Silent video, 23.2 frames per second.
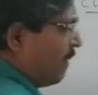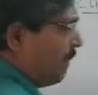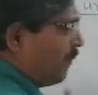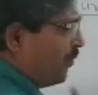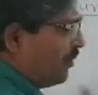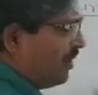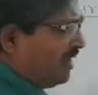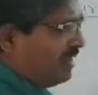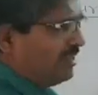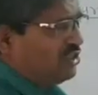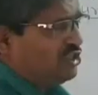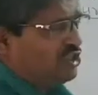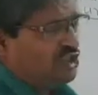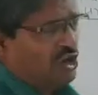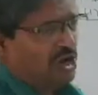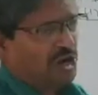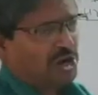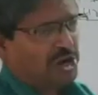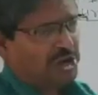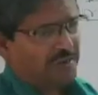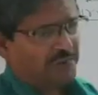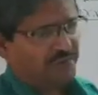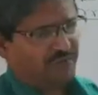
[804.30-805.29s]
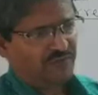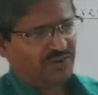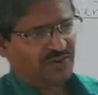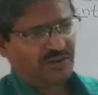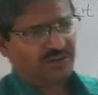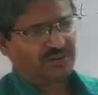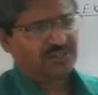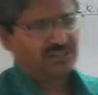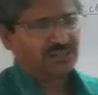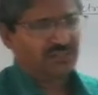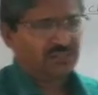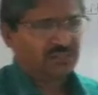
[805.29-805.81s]
potential
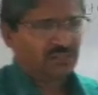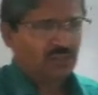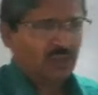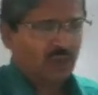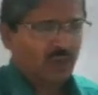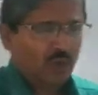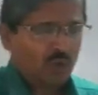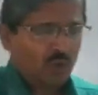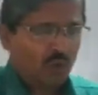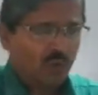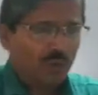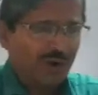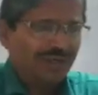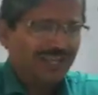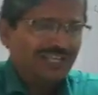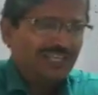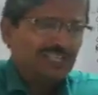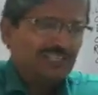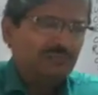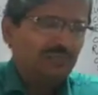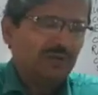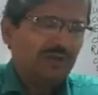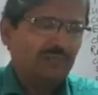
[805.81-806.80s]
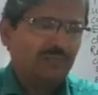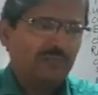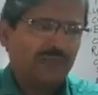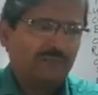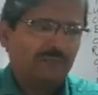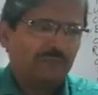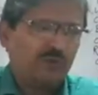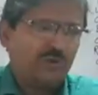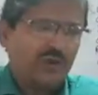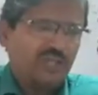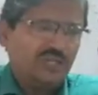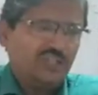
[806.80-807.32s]
difference. What is meant by
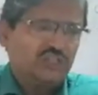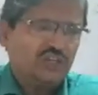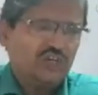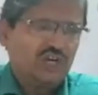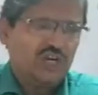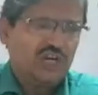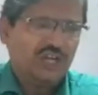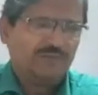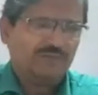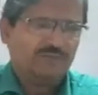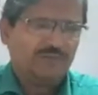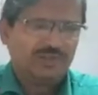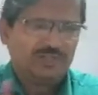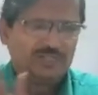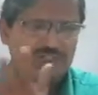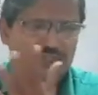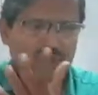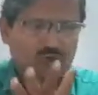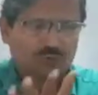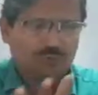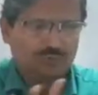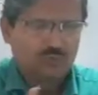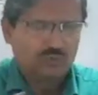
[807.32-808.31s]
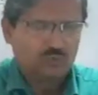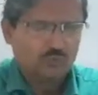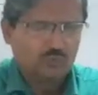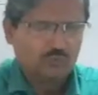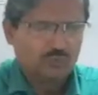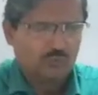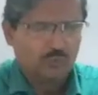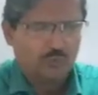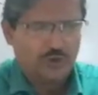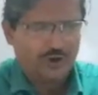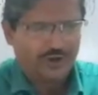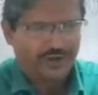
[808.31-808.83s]
potential difference of 2
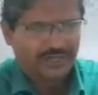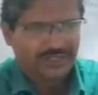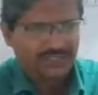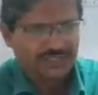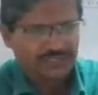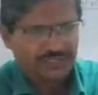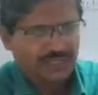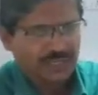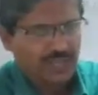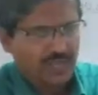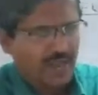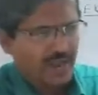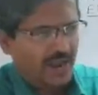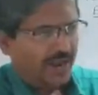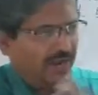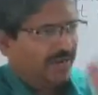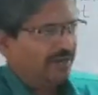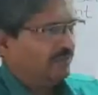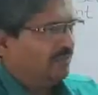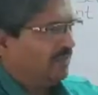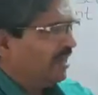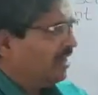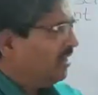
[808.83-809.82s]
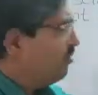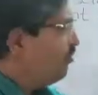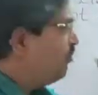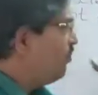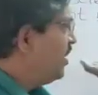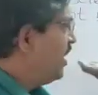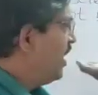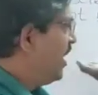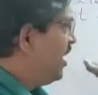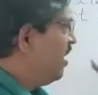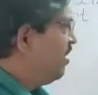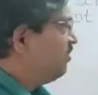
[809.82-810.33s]
points, and then
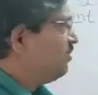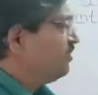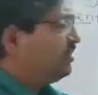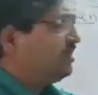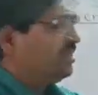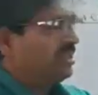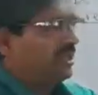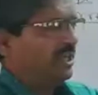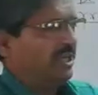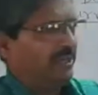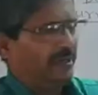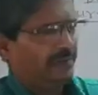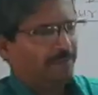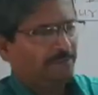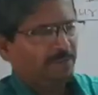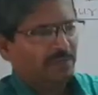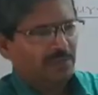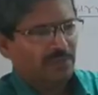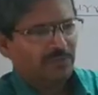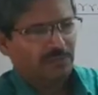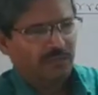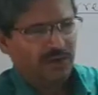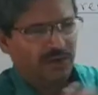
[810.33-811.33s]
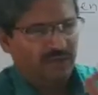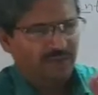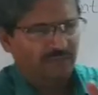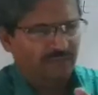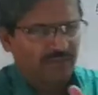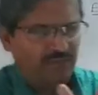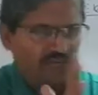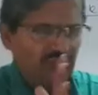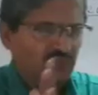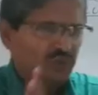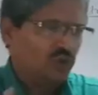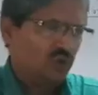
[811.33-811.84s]
we have seen the
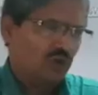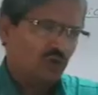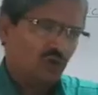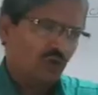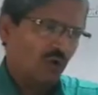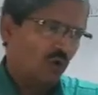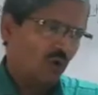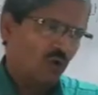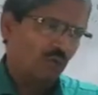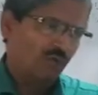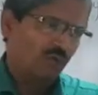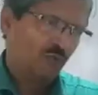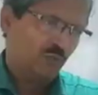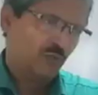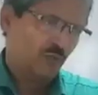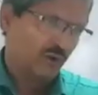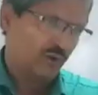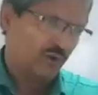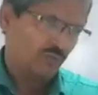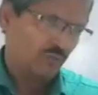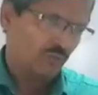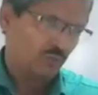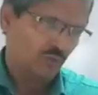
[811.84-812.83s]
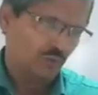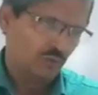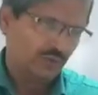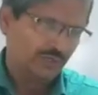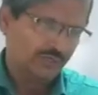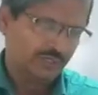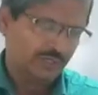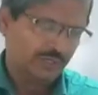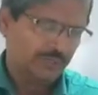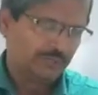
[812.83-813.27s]
definition of 1 volt.